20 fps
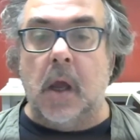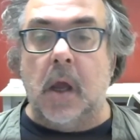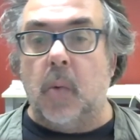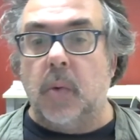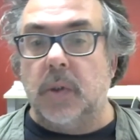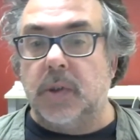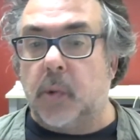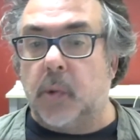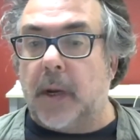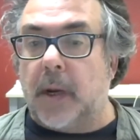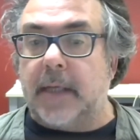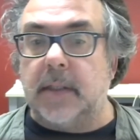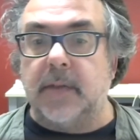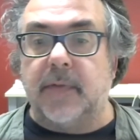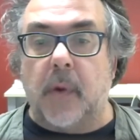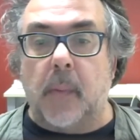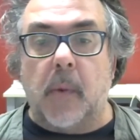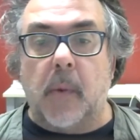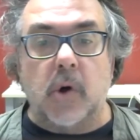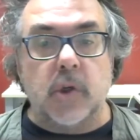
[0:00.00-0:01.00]
which range
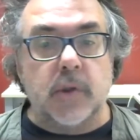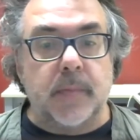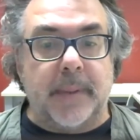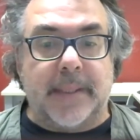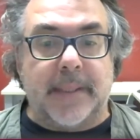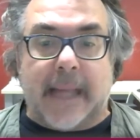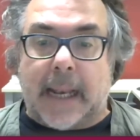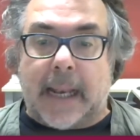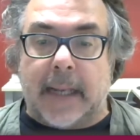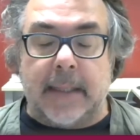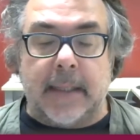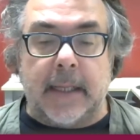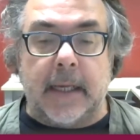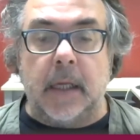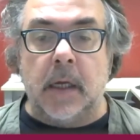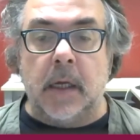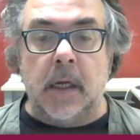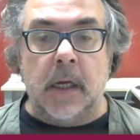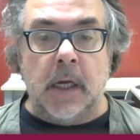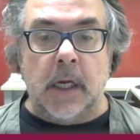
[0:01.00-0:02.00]
from hospitality
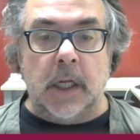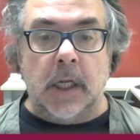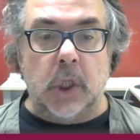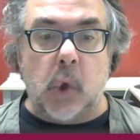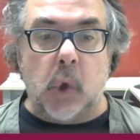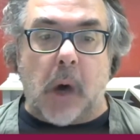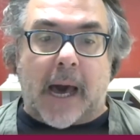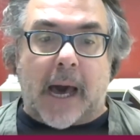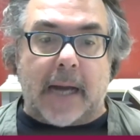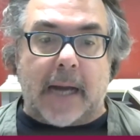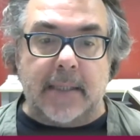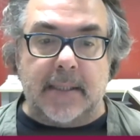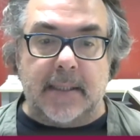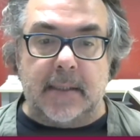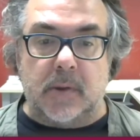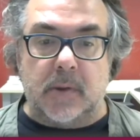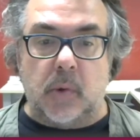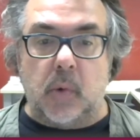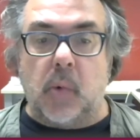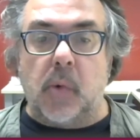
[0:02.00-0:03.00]
to access
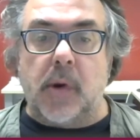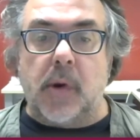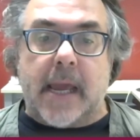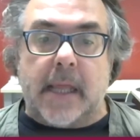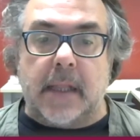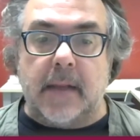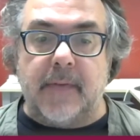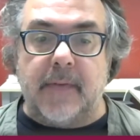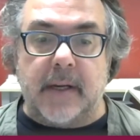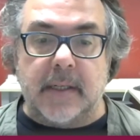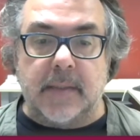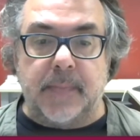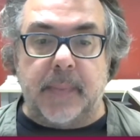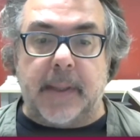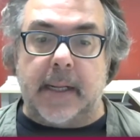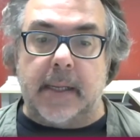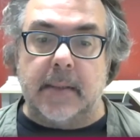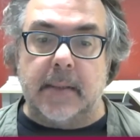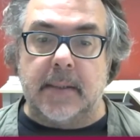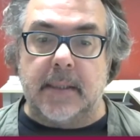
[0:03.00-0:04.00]
to creative
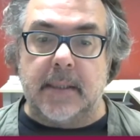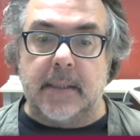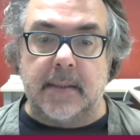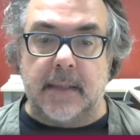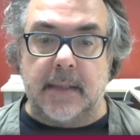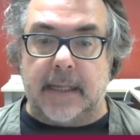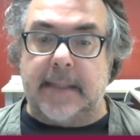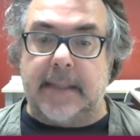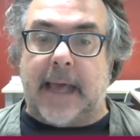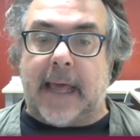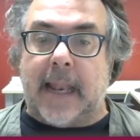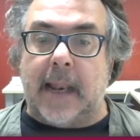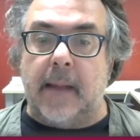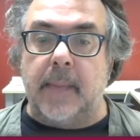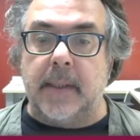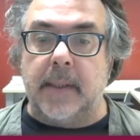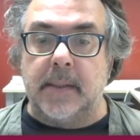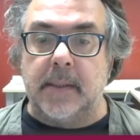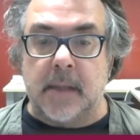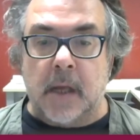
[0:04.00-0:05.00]
experiences and
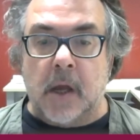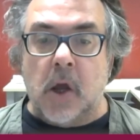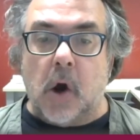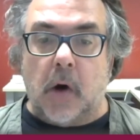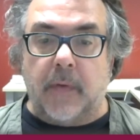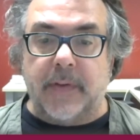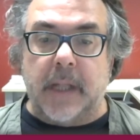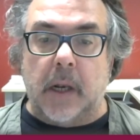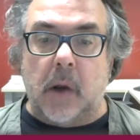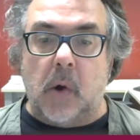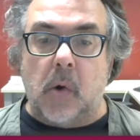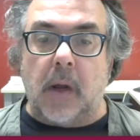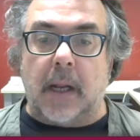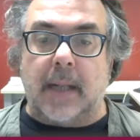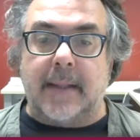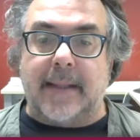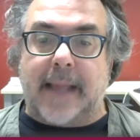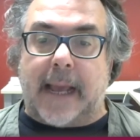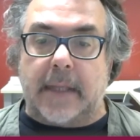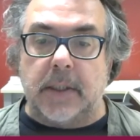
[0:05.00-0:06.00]
elements of the local
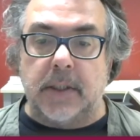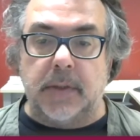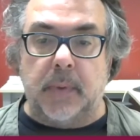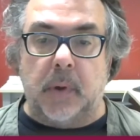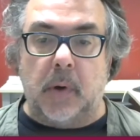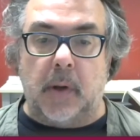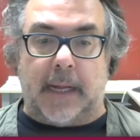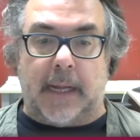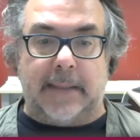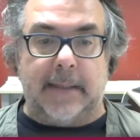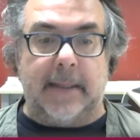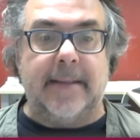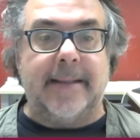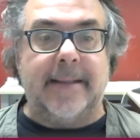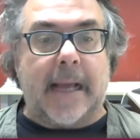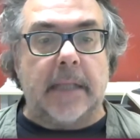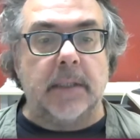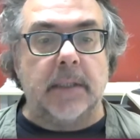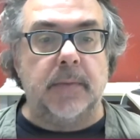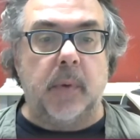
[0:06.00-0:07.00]
tangible and
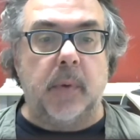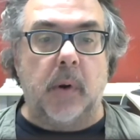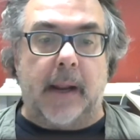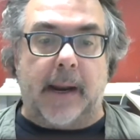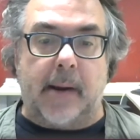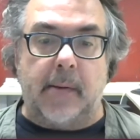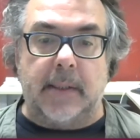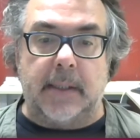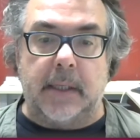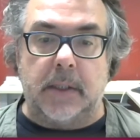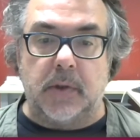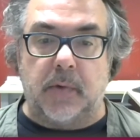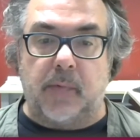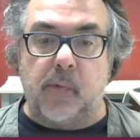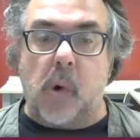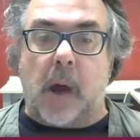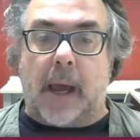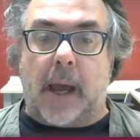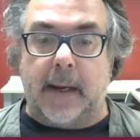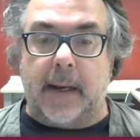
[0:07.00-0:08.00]
intangible heritage of
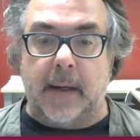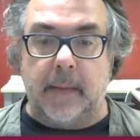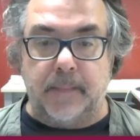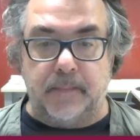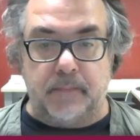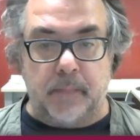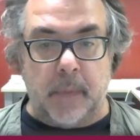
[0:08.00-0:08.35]
wine,